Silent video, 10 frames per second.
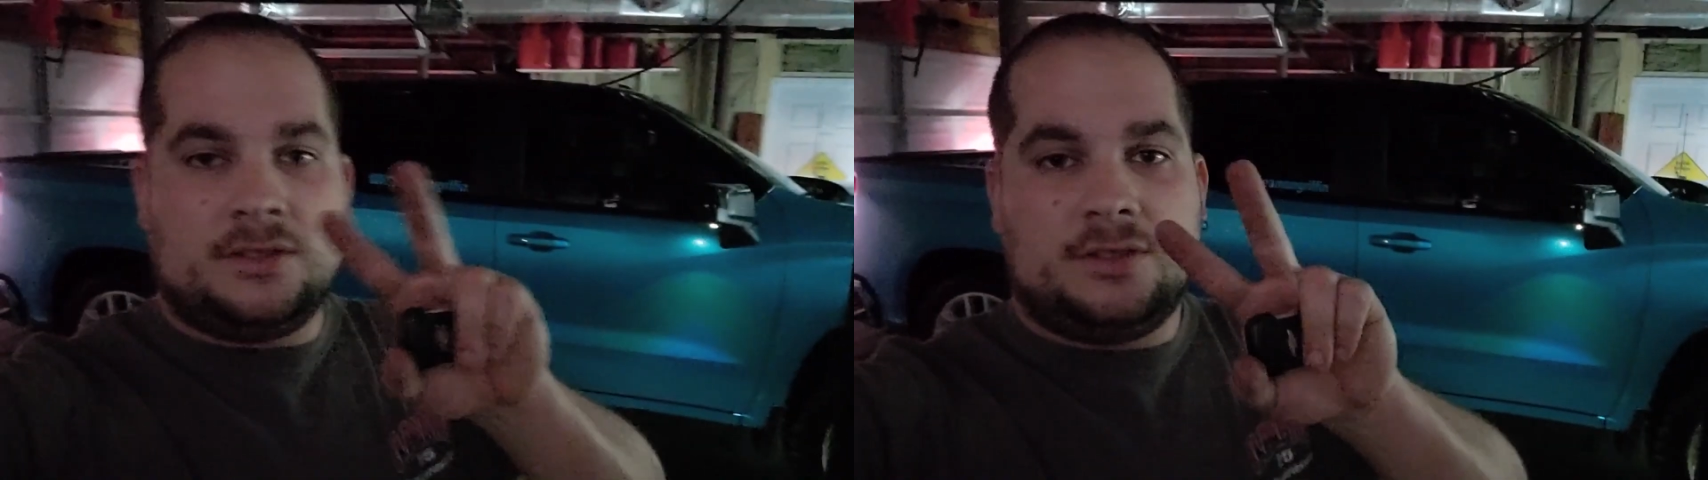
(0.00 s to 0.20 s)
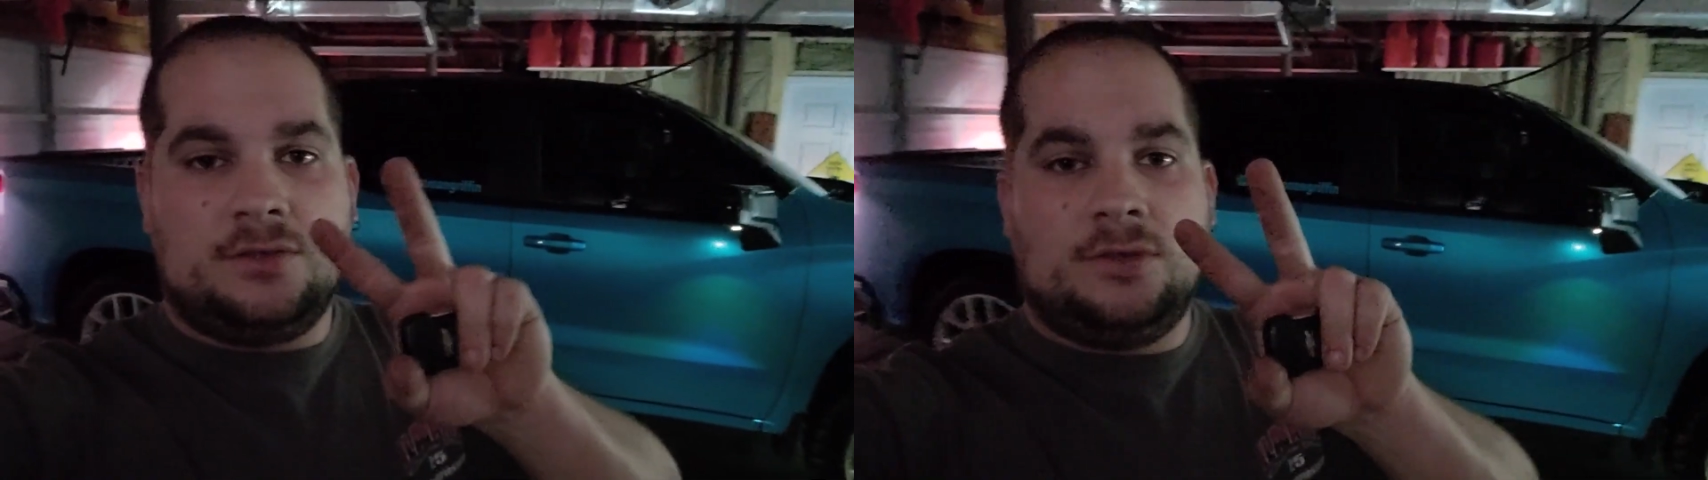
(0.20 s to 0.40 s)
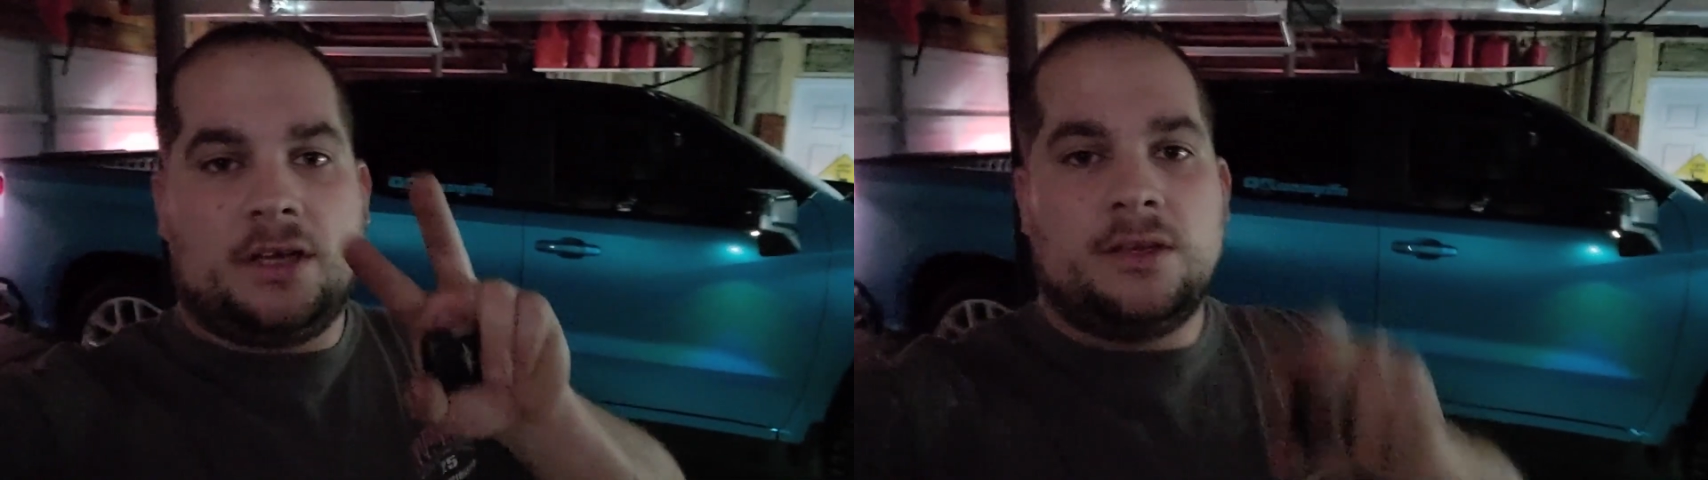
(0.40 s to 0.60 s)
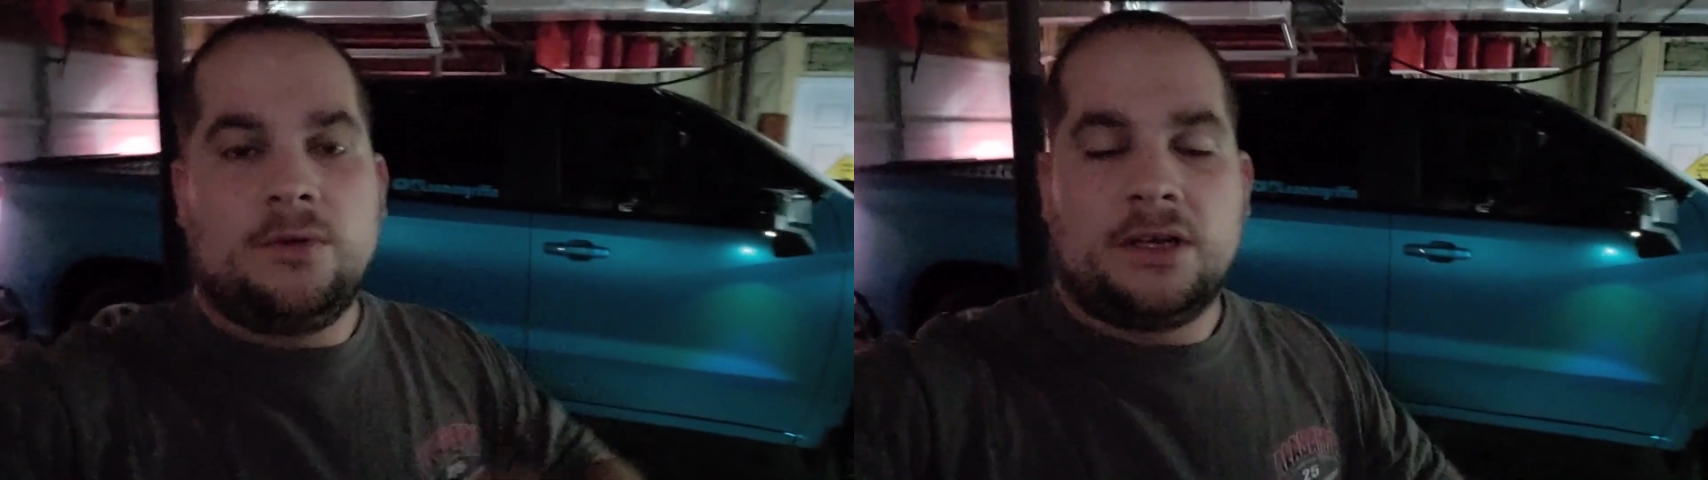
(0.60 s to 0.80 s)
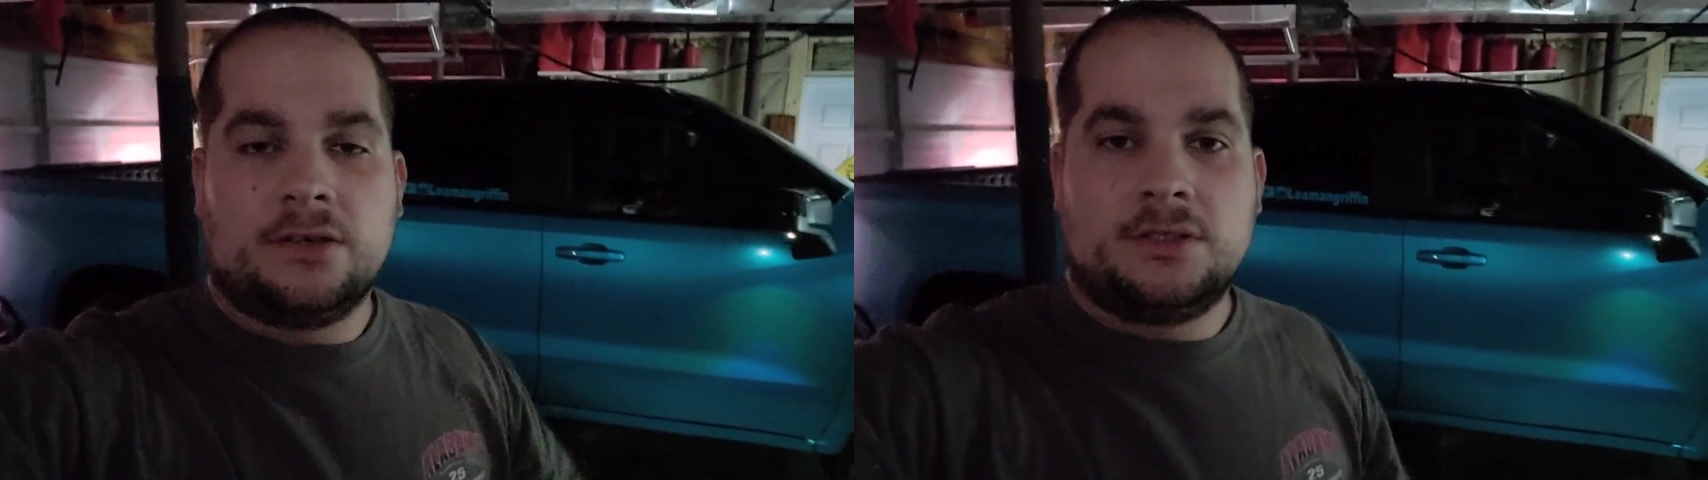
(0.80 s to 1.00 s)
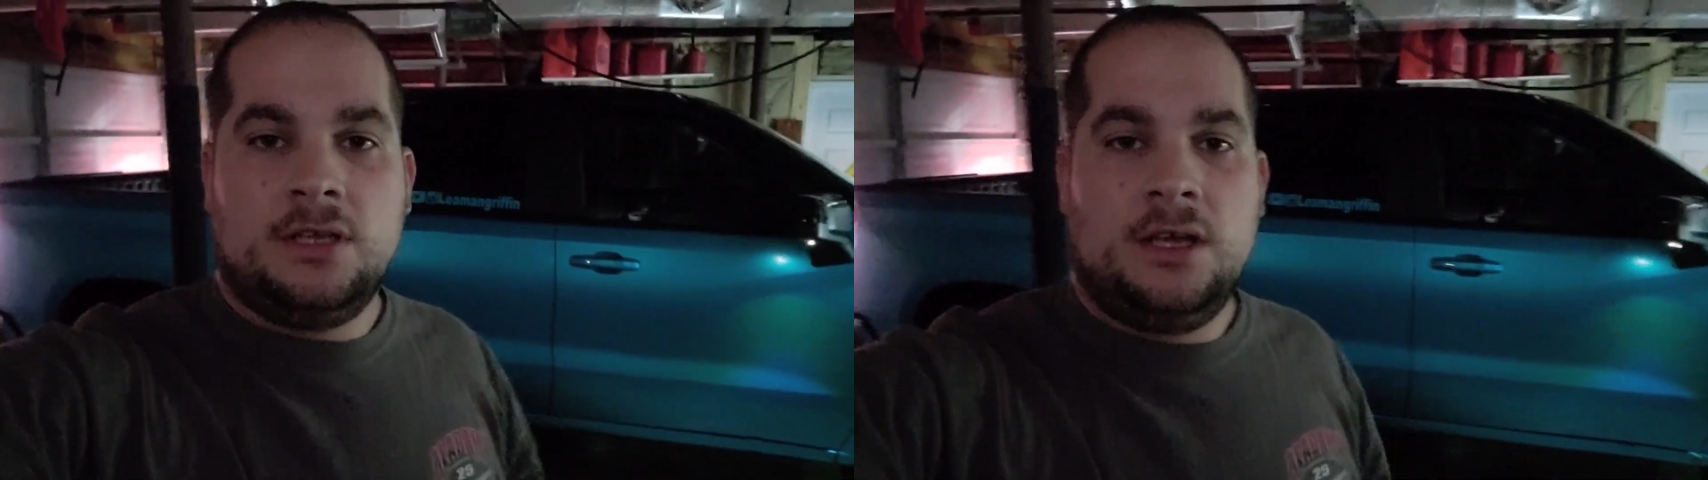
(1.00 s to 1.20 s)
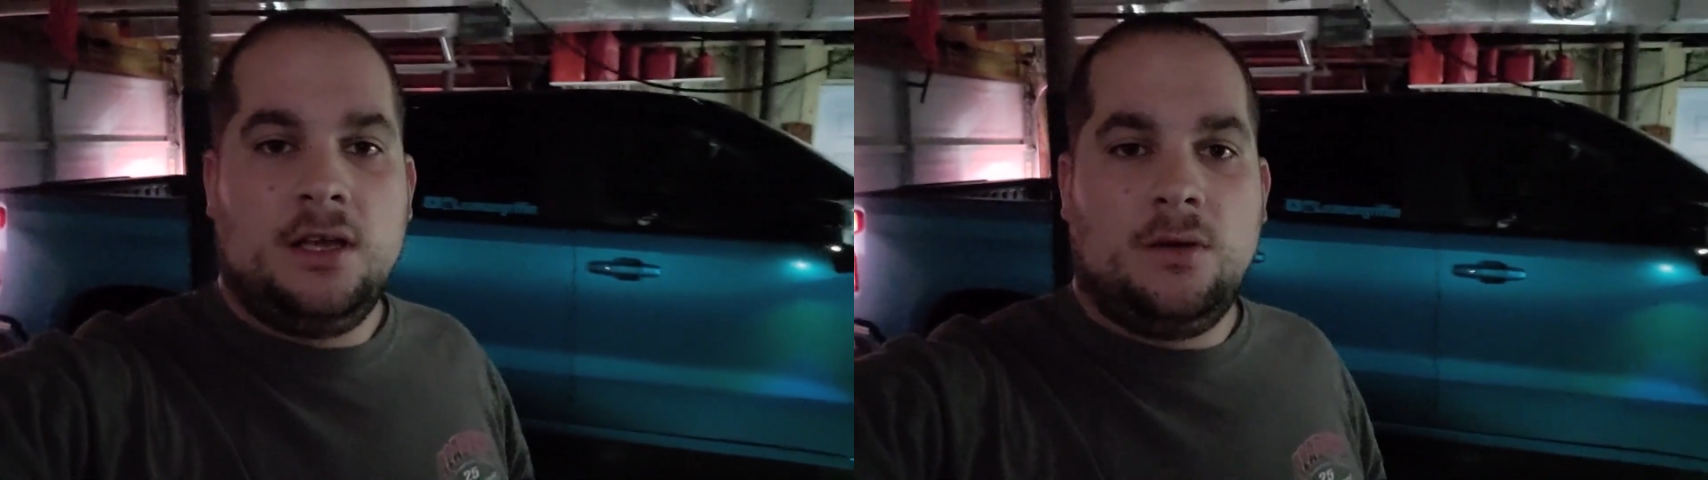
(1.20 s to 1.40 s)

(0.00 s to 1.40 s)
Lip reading: to 2 lucky winners.